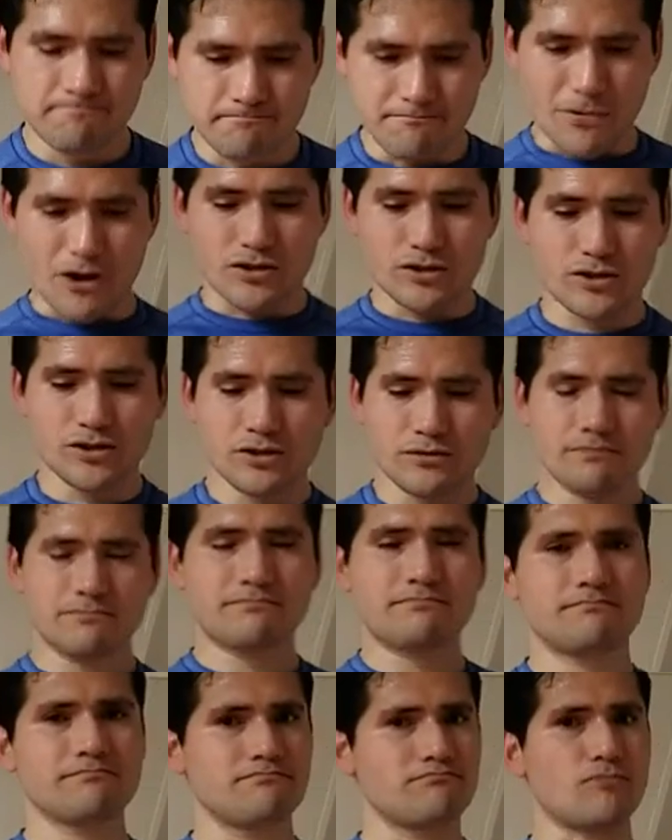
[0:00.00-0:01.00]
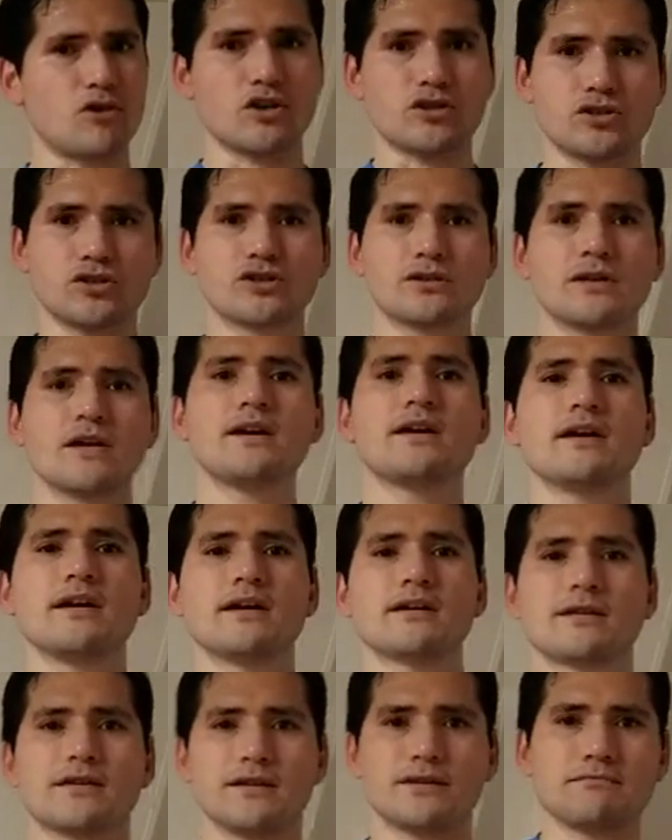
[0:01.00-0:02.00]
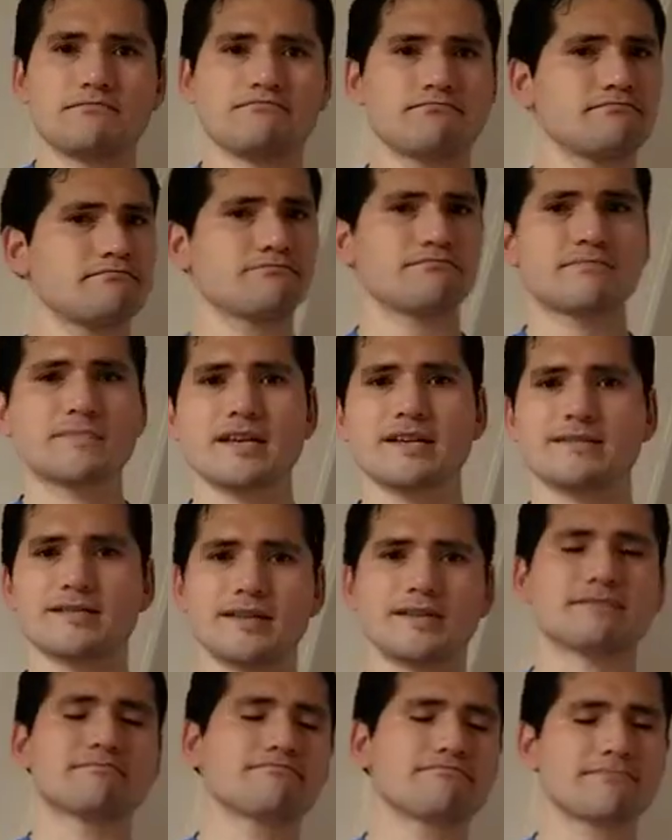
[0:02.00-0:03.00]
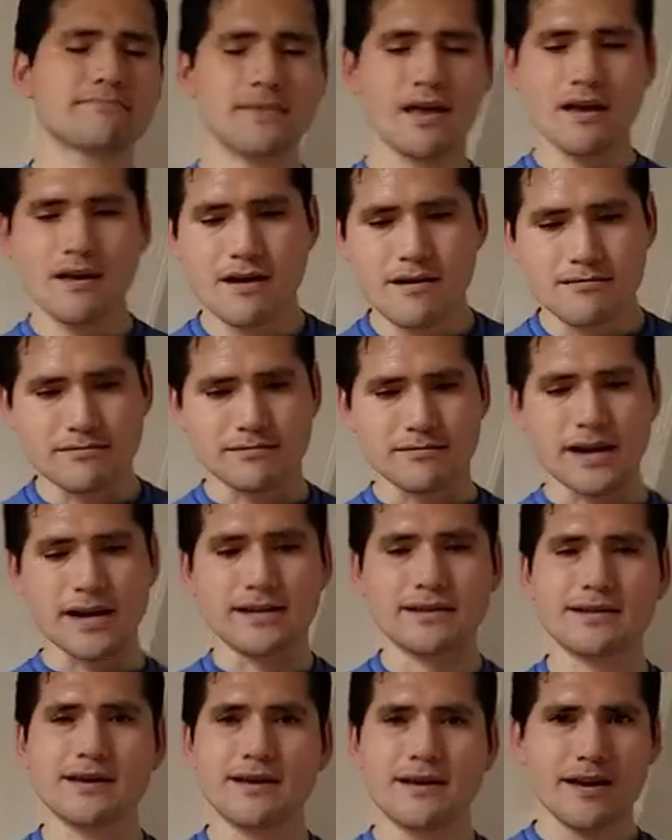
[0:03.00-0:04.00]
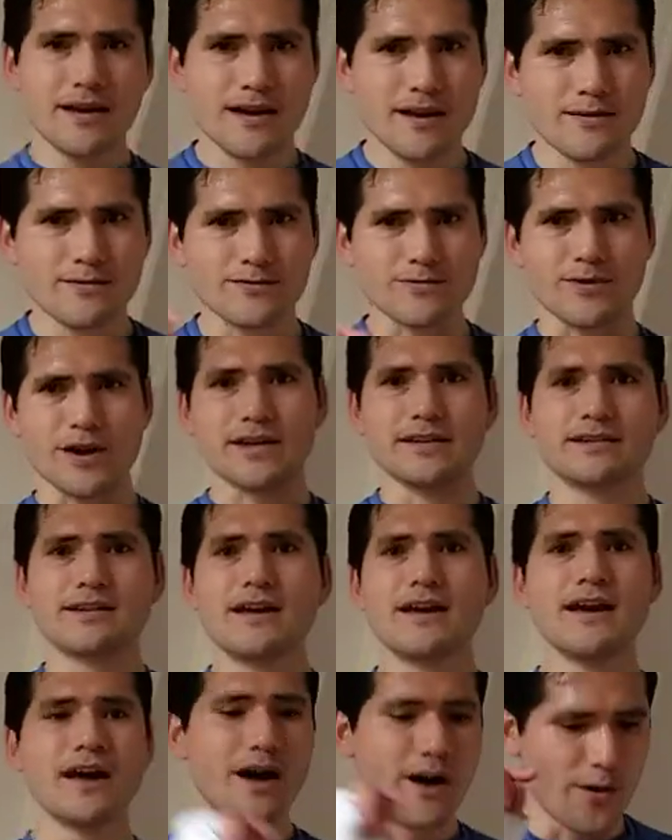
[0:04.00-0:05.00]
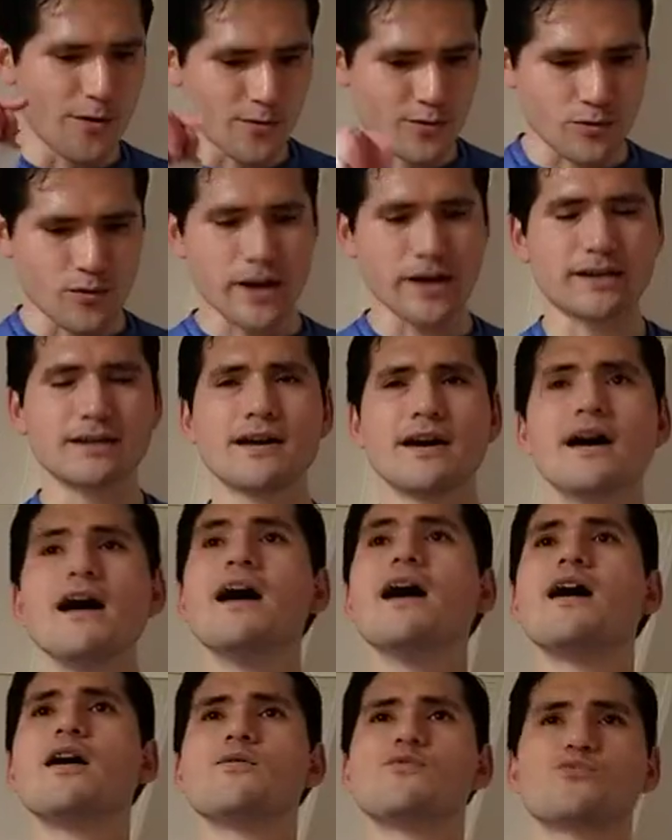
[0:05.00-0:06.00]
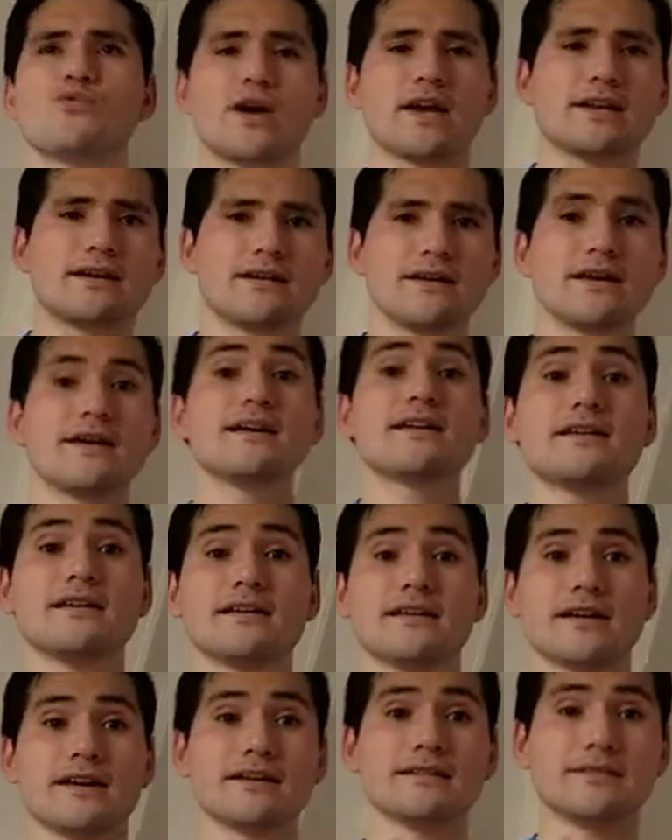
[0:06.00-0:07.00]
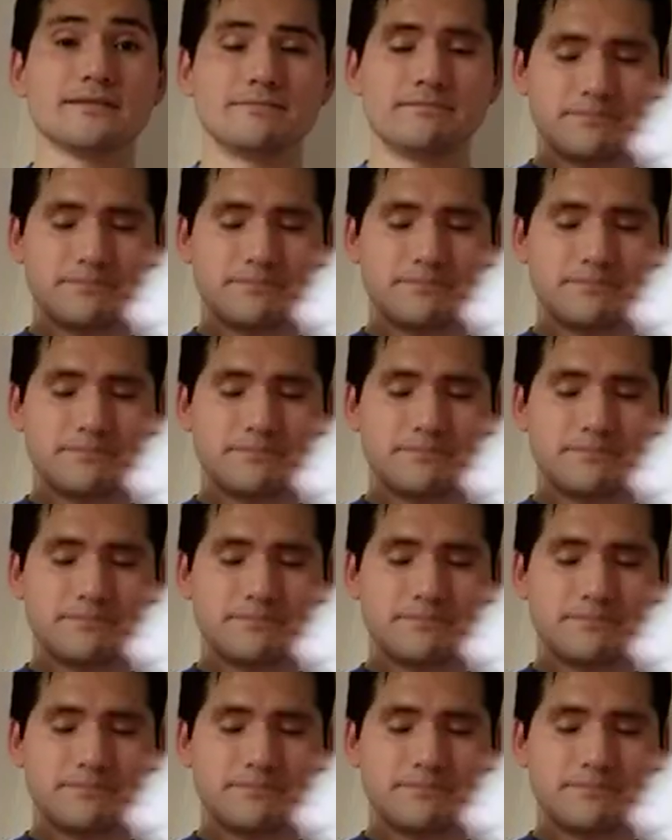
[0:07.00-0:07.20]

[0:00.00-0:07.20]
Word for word: March, march. Good. That's it. Right, right, right, right. Inhale.